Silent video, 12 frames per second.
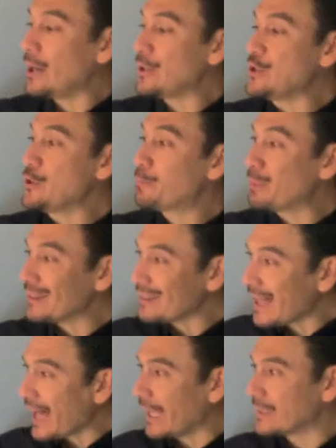you
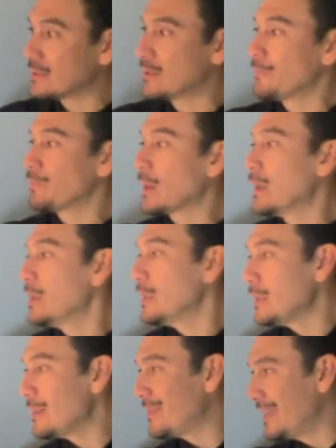plot
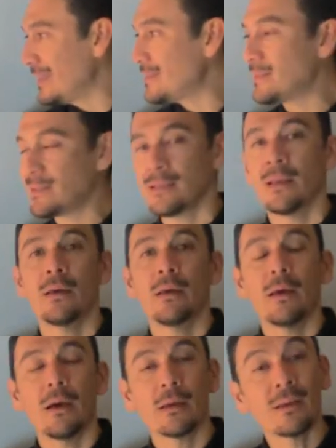this
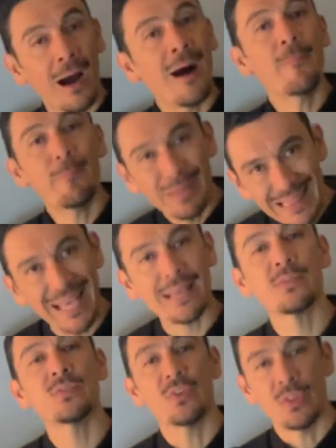
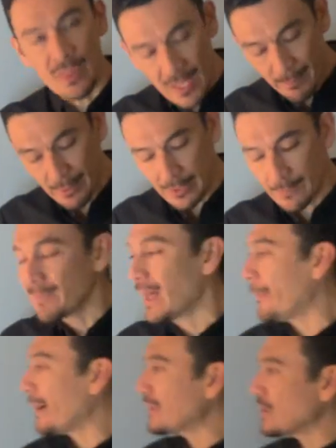complex number. How
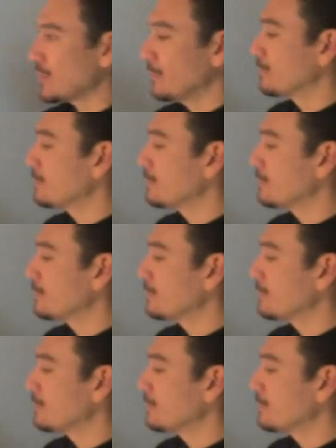about this one?